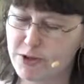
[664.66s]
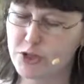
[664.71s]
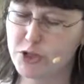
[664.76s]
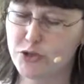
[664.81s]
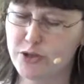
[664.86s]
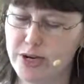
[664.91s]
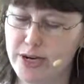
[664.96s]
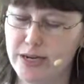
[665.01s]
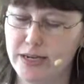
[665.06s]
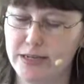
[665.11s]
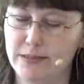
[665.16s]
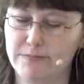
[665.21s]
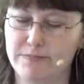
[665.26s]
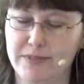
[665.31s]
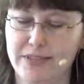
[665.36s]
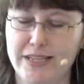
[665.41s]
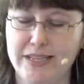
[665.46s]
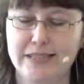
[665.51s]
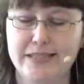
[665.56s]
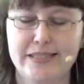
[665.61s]

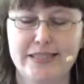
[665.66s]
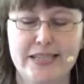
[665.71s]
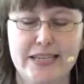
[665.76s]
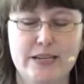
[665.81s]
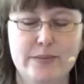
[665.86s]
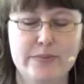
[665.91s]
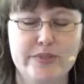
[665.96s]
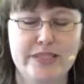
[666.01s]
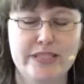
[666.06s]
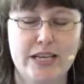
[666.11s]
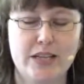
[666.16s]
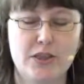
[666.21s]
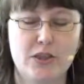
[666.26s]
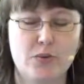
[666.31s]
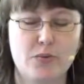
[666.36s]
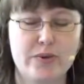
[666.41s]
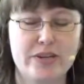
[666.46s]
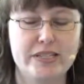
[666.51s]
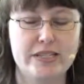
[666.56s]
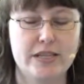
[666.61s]
frustrated. It seems that
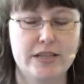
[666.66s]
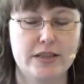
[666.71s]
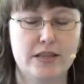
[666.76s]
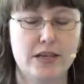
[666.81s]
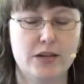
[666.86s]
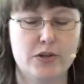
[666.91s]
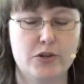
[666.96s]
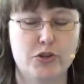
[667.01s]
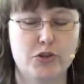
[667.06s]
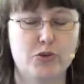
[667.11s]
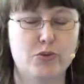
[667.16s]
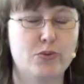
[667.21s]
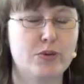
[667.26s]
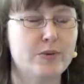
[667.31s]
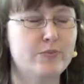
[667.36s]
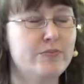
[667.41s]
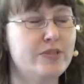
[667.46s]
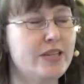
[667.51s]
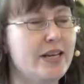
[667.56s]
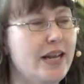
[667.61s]
the recent
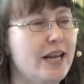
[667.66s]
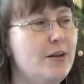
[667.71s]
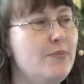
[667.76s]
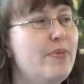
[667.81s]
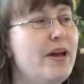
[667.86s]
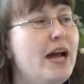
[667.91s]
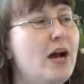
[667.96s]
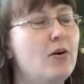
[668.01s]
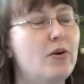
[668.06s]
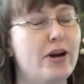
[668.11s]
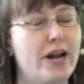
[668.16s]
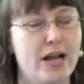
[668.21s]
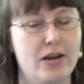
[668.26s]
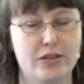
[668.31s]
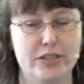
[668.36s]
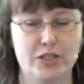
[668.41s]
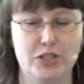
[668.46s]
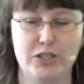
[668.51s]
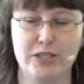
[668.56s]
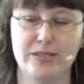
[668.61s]
thunderstorms and power
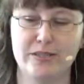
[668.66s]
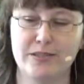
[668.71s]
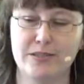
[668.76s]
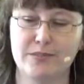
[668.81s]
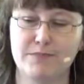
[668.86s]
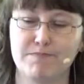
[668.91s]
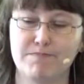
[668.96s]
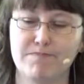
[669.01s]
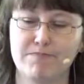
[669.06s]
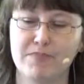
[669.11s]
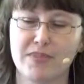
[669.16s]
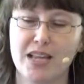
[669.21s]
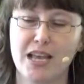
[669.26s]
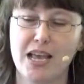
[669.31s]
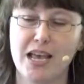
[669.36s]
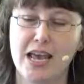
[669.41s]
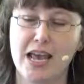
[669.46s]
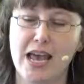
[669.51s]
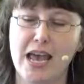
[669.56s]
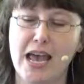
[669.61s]
outages
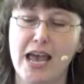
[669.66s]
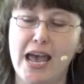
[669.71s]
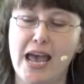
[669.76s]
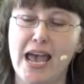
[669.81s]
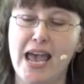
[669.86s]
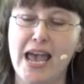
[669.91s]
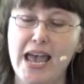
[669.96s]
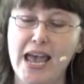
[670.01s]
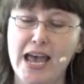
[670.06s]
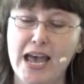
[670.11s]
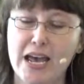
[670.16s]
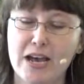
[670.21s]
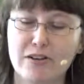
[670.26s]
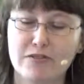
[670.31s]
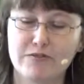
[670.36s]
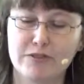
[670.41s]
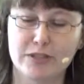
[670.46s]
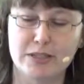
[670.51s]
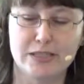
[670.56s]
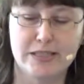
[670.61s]

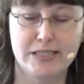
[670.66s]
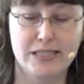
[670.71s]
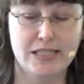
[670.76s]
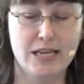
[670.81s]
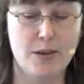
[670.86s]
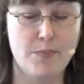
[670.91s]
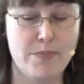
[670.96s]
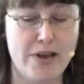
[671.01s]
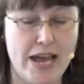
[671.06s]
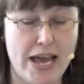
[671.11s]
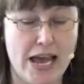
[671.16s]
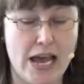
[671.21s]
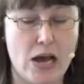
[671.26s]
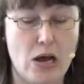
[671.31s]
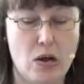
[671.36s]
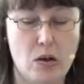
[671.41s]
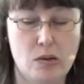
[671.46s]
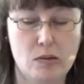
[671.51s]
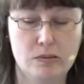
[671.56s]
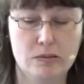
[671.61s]
have
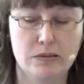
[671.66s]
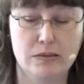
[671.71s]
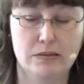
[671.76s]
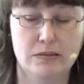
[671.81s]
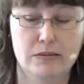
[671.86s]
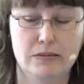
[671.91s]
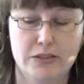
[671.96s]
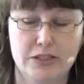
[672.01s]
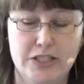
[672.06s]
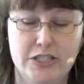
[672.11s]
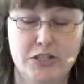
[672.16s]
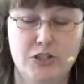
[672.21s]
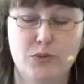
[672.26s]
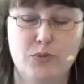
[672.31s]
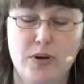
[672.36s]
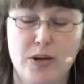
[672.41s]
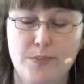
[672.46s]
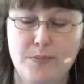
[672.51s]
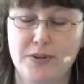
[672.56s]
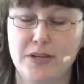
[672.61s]
somehow
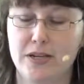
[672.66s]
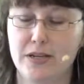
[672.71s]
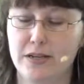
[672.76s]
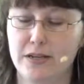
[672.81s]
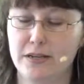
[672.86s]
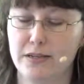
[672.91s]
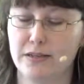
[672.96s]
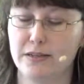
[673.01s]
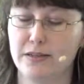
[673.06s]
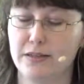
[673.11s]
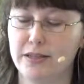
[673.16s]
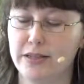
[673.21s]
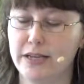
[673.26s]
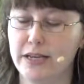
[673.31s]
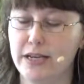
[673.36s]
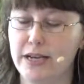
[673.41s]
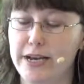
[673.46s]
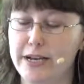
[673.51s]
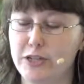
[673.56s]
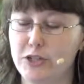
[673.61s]
disrupted the
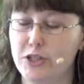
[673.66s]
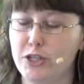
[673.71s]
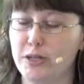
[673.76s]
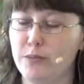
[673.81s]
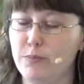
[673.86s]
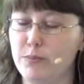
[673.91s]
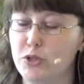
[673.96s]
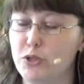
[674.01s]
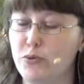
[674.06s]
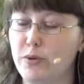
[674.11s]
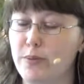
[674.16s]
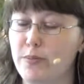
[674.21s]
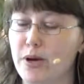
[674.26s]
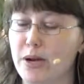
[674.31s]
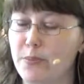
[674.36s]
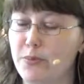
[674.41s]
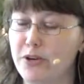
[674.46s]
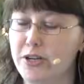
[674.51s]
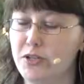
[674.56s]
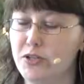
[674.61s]
connection between
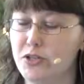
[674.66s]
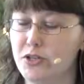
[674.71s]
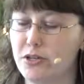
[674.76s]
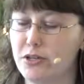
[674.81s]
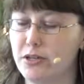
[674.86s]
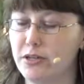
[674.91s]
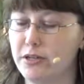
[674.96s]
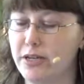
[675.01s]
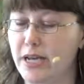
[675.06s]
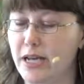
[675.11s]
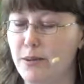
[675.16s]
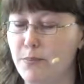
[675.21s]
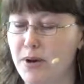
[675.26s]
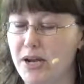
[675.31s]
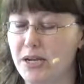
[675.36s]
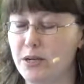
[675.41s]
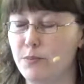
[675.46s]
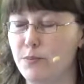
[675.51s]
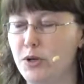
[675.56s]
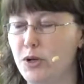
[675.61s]
my printer and
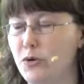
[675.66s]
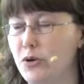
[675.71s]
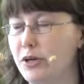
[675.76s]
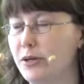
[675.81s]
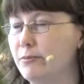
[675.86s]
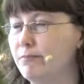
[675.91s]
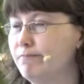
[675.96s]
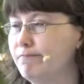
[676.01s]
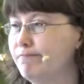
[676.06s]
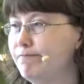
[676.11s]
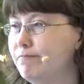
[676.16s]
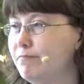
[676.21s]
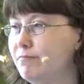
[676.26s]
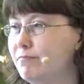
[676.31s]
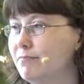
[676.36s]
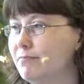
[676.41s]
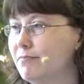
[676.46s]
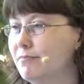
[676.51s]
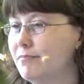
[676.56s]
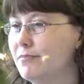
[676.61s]
my computer.
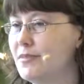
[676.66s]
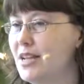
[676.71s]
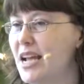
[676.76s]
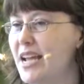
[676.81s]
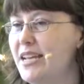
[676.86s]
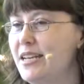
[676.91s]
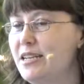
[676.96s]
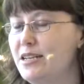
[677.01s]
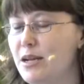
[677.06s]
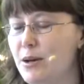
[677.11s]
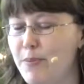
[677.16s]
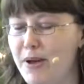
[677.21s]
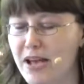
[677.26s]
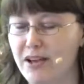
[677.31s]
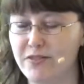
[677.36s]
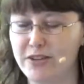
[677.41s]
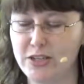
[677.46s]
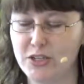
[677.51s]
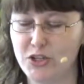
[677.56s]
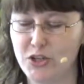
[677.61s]
I ended up
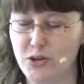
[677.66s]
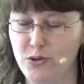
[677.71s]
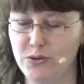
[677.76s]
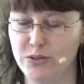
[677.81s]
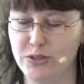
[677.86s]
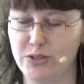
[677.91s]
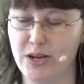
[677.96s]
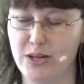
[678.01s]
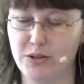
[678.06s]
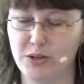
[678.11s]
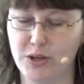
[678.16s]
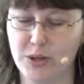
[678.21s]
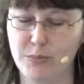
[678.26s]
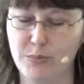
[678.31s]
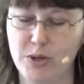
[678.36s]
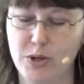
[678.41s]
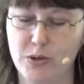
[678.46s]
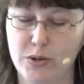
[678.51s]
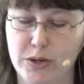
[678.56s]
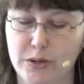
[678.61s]
having to use another
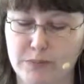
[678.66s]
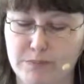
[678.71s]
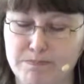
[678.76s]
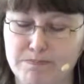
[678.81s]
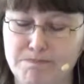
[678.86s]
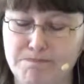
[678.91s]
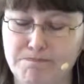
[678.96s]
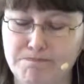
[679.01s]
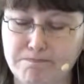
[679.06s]
computer.